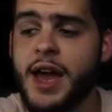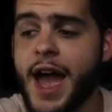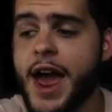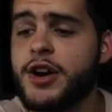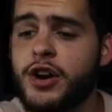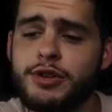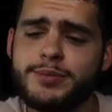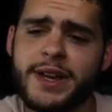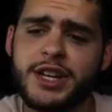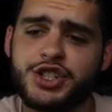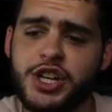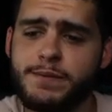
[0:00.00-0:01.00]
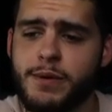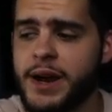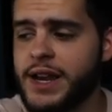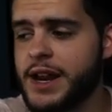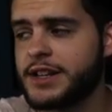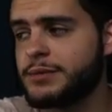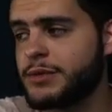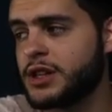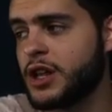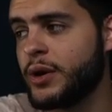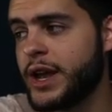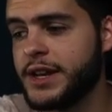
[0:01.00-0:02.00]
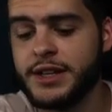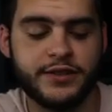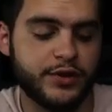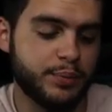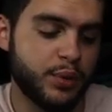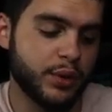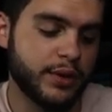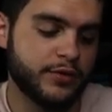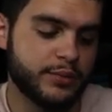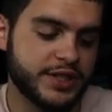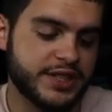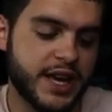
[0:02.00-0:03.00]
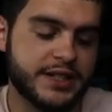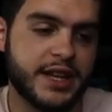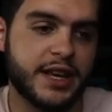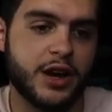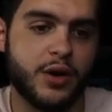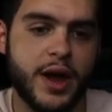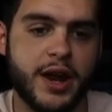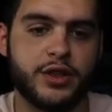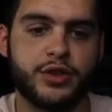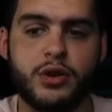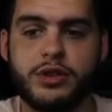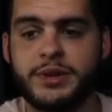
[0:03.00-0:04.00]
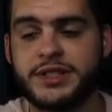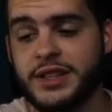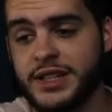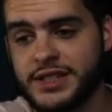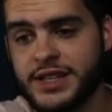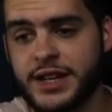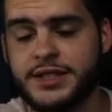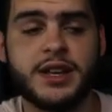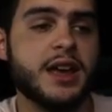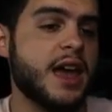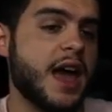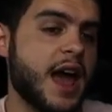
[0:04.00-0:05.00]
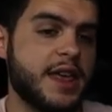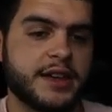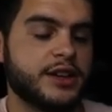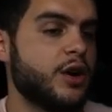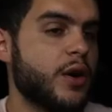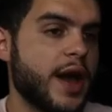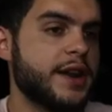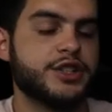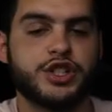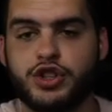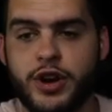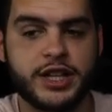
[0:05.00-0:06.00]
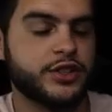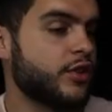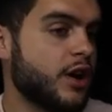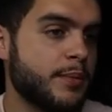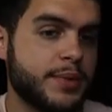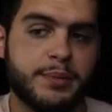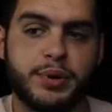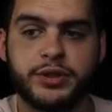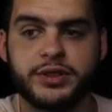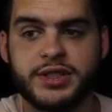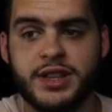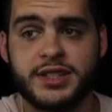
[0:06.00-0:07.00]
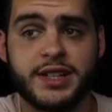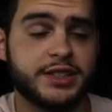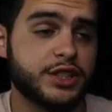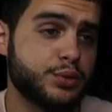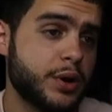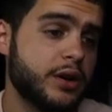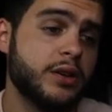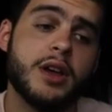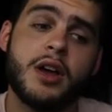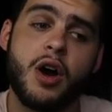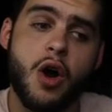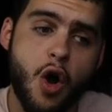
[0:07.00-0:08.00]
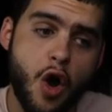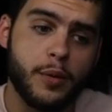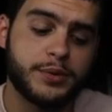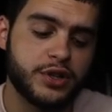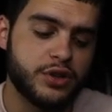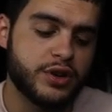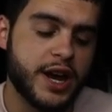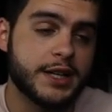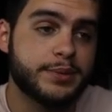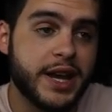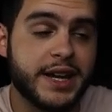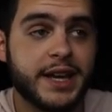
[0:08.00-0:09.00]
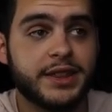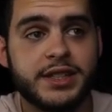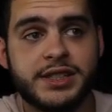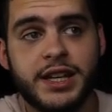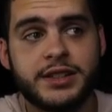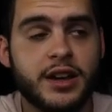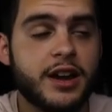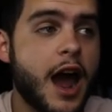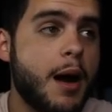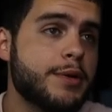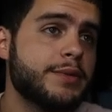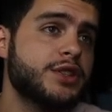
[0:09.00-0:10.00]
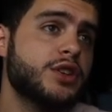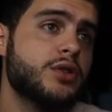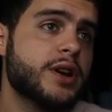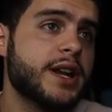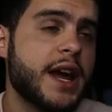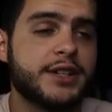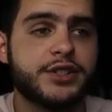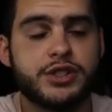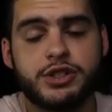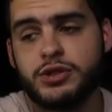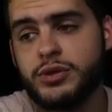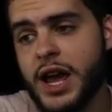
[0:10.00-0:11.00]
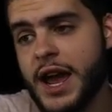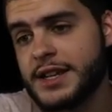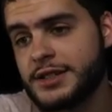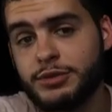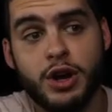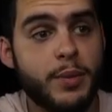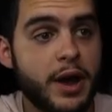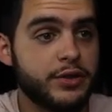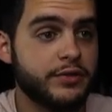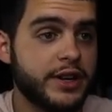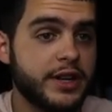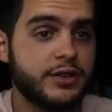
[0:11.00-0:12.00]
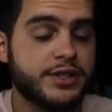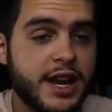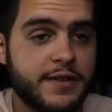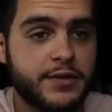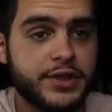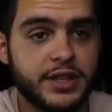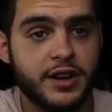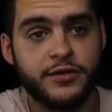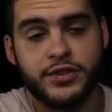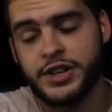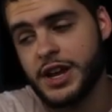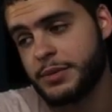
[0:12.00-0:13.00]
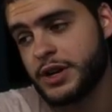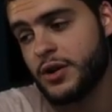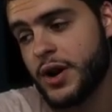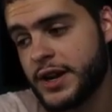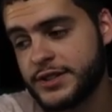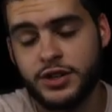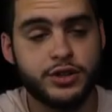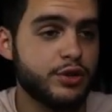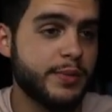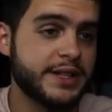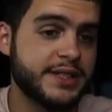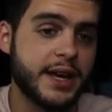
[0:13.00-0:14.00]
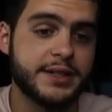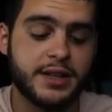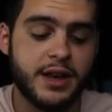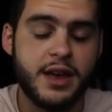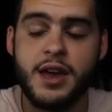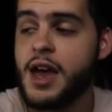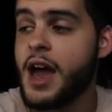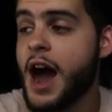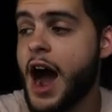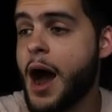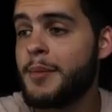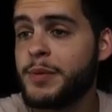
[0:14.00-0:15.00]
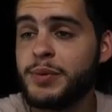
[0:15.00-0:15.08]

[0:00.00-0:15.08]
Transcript: And you can always make it cheaper by getting some of the low 80s if you pull them from the sets and then go ahead and throw them into these sets and then go ahead and just transfer up and then put those into the sets as well. All up to you though, guys. But yeah, get this set done. I'm gonna be doing it as soon as I'm done with my other videos and have everything done for the day. I'm gonna go ahead and start doing my sets. I'm gonna be